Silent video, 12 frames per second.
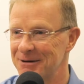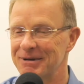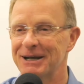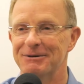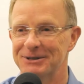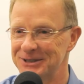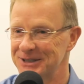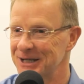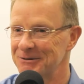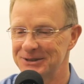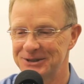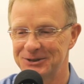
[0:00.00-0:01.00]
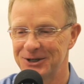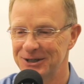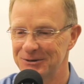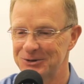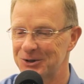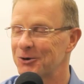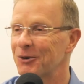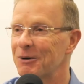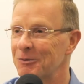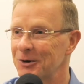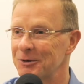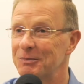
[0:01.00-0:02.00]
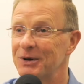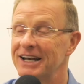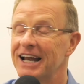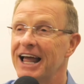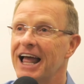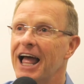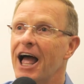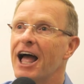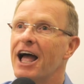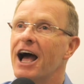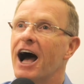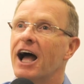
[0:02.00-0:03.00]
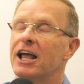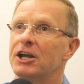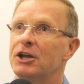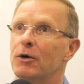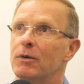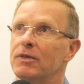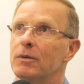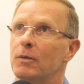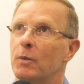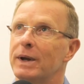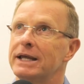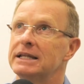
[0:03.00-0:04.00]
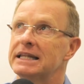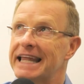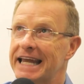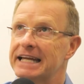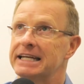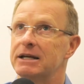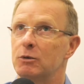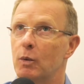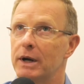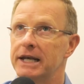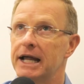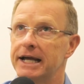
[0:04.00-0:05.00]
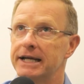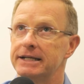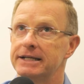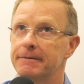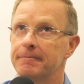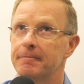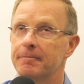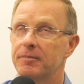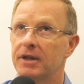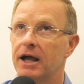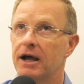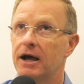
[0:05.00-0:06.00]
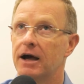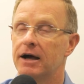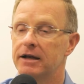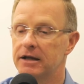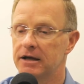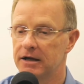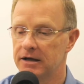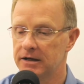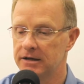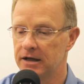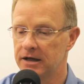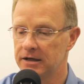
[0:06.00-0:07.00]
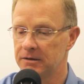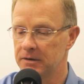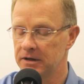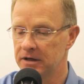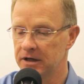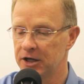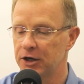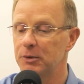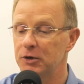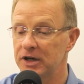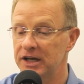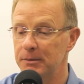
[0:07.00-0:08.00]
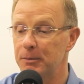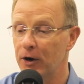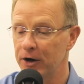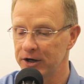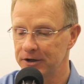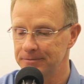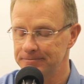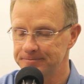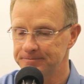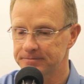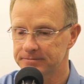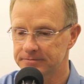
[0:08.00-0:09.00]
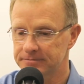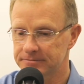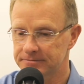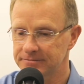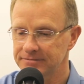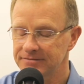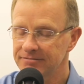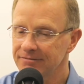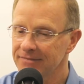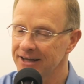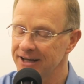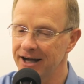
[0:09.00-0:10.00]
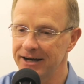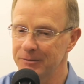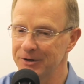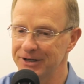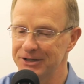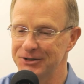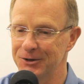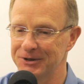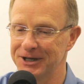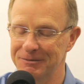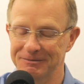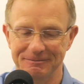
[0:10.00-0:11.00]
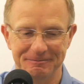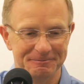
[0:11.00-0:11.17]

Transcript: I mean, it was it was it was grunt work, but you know we landed one night on on, on in a community park. God, I'm gonna get choked up.